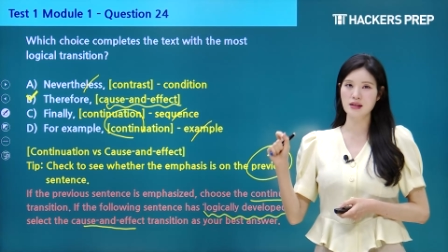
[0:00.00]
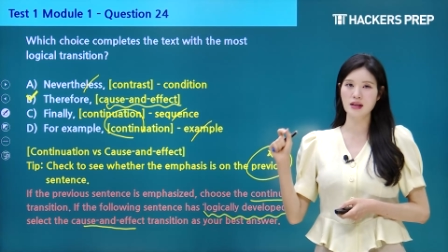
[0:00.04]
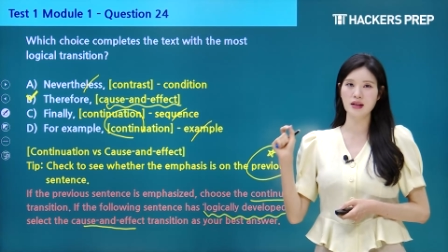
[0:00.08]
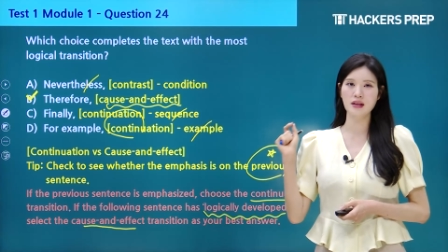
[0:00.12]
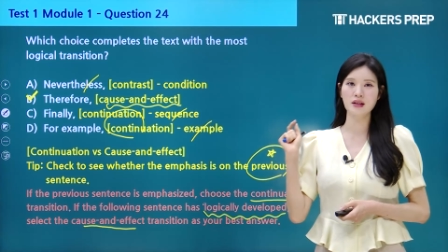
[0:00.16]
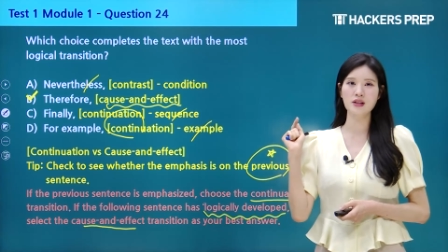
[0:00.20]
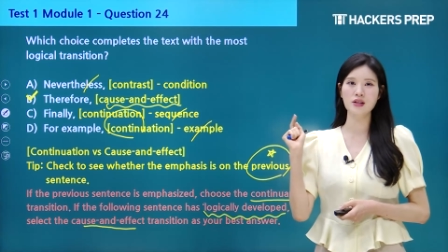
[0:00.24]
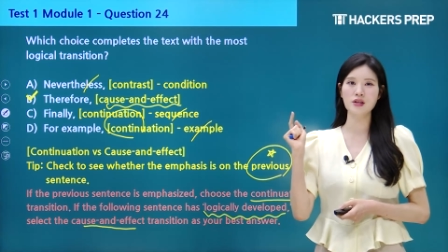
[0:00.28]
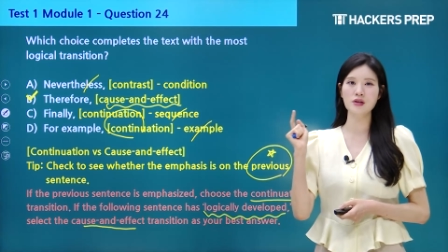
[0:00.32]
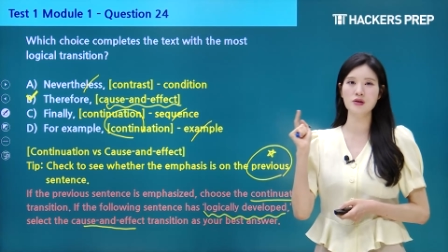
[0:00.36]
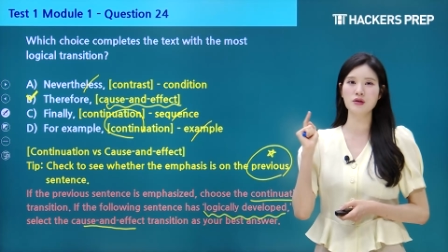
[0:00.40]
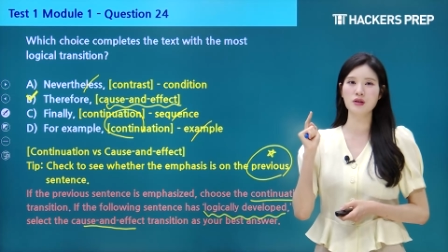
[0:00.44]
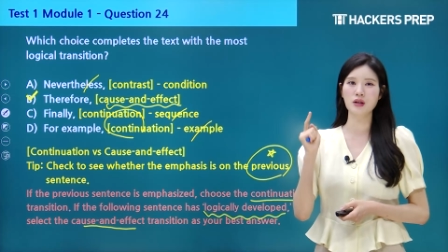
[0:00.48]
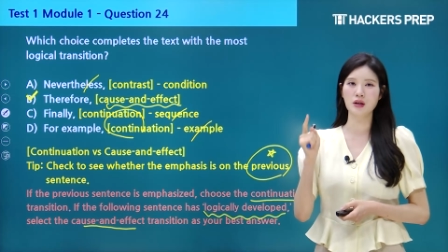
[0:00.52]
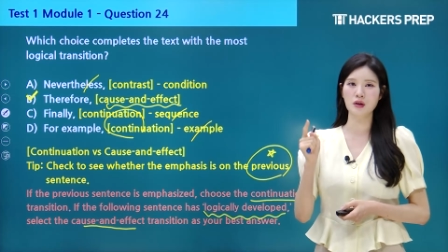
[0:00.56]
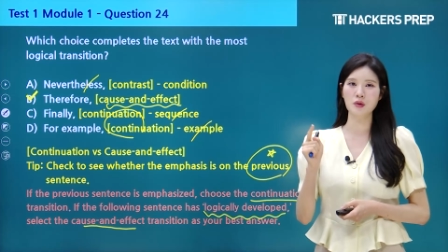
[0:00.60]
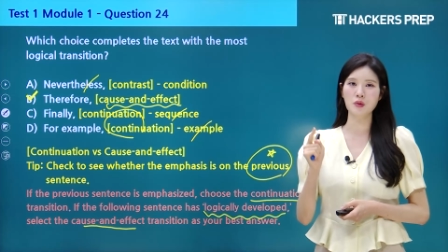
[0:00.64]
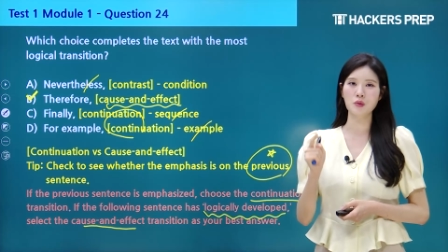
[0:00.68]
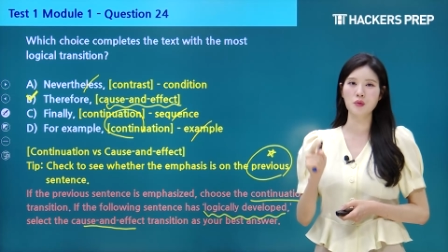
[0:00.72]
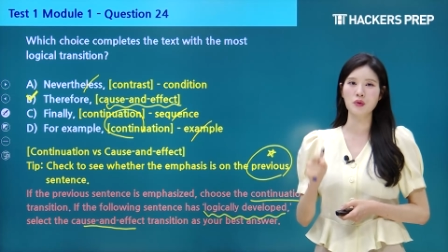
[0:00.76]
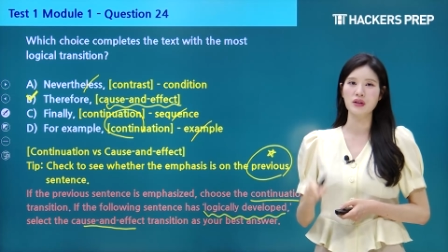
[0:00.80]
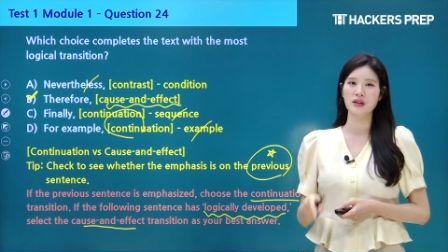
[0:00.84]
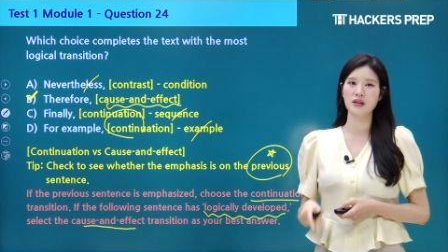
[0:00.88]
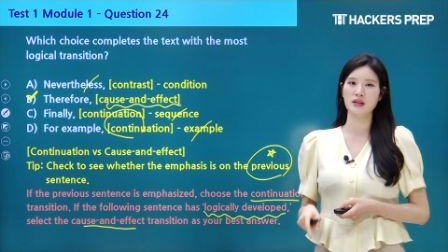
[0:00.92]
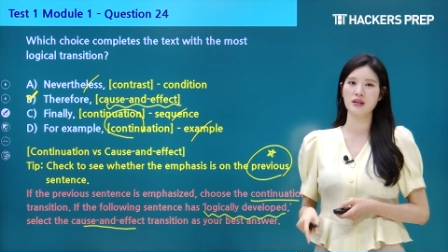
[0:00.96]
then you go
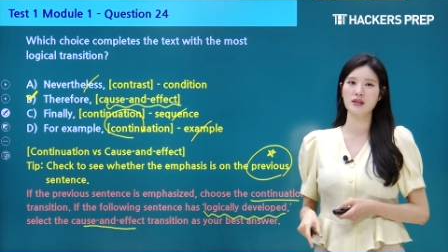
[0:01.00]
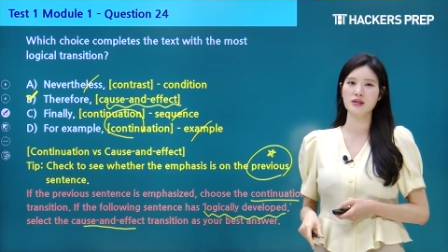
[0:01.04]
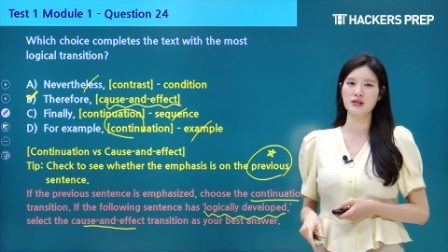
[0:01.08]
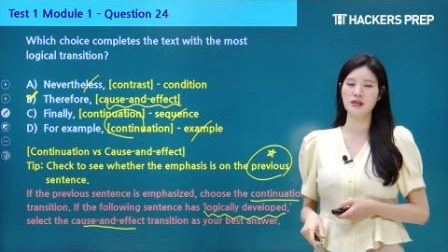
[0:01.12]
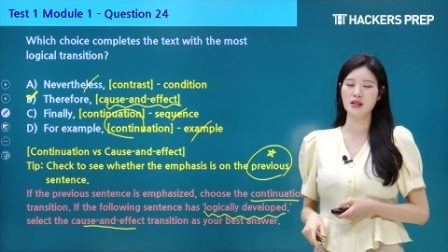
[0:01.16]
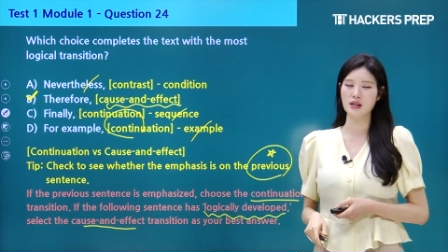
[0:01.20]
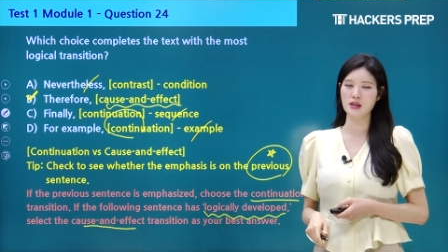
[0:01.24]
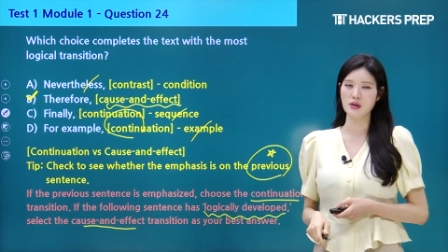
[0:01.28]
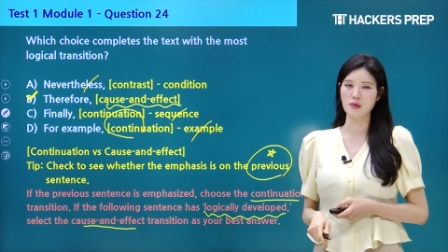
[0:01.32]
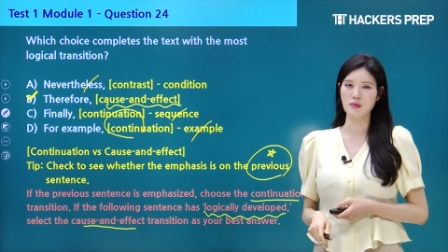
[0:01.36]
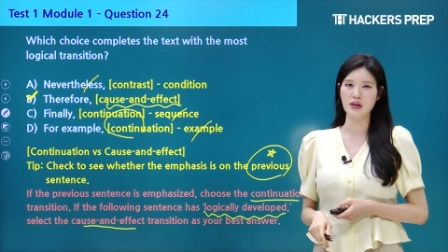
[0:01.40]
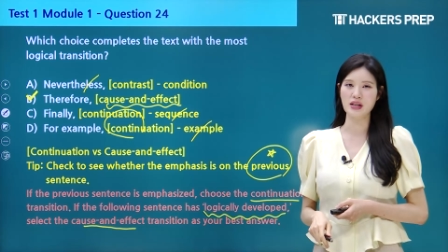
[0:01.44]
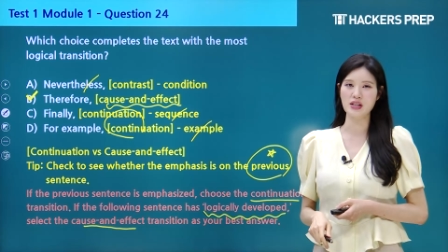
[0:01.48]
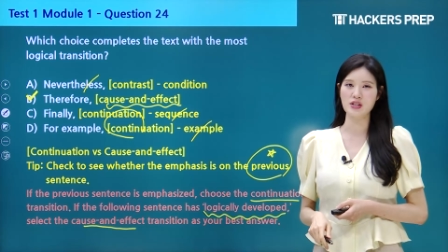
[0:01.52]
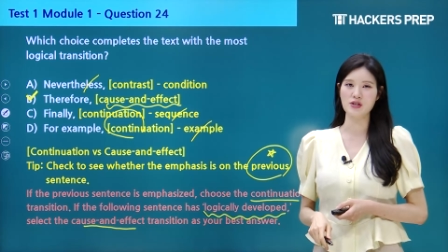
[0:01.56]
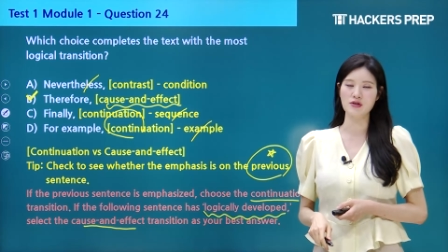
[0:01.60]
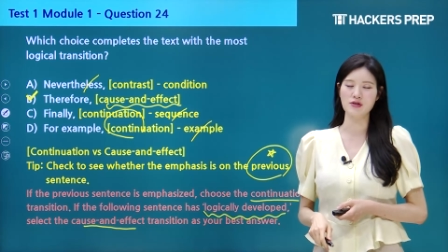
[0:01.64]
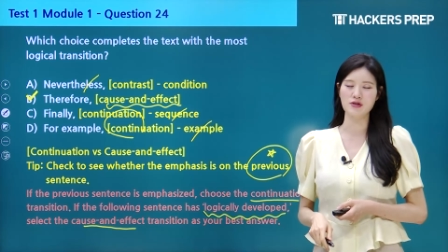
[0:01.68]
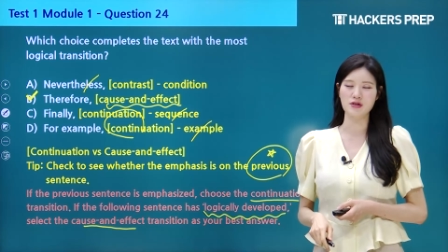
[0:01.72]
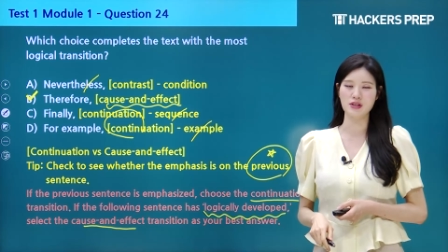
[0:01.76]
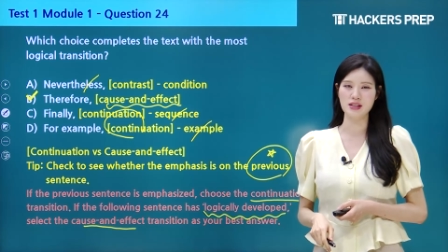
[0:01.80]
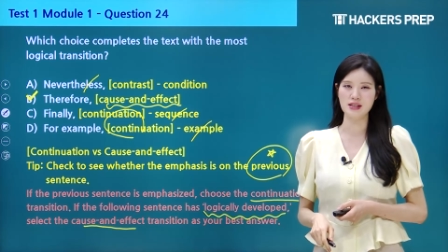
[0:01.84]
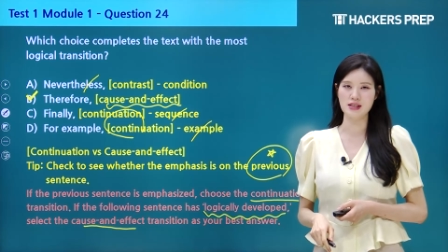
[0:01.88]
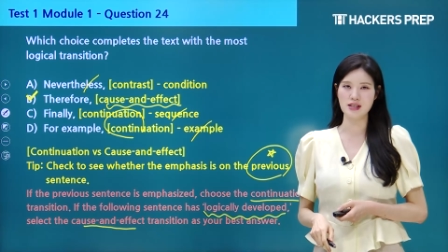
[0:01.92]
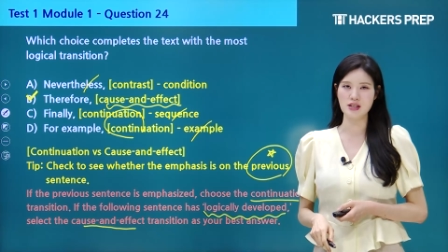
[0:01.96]
with the continuation
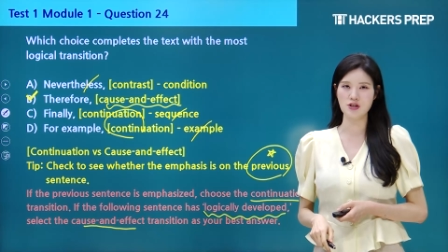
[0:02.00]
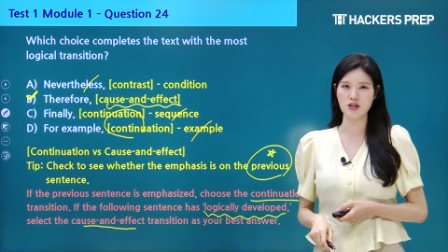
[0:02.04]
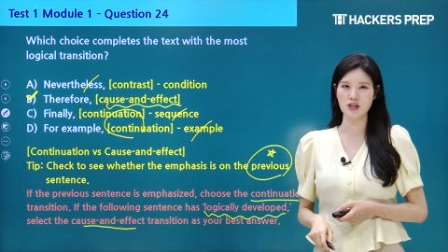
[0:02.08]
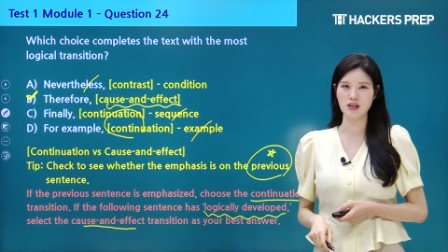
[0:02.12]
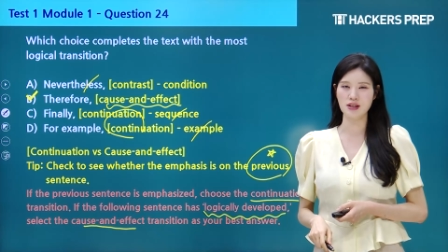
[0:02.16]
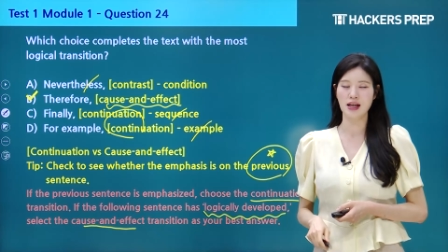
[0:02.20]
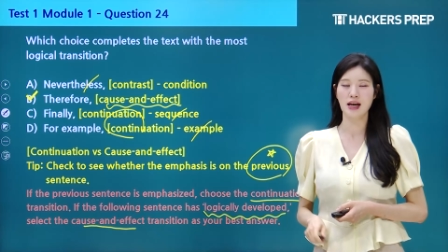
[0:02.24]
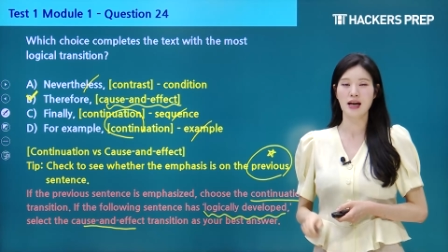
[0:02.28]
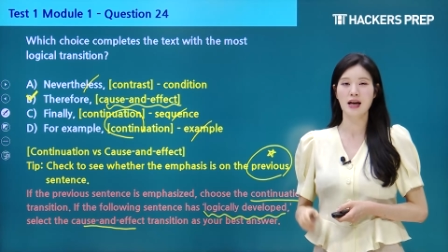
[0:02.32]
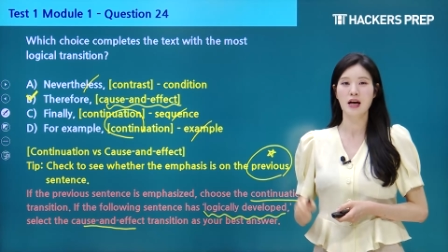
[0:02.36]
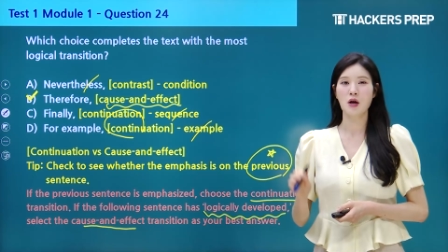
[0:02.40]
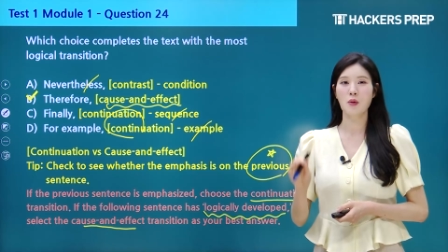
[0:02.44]
transition.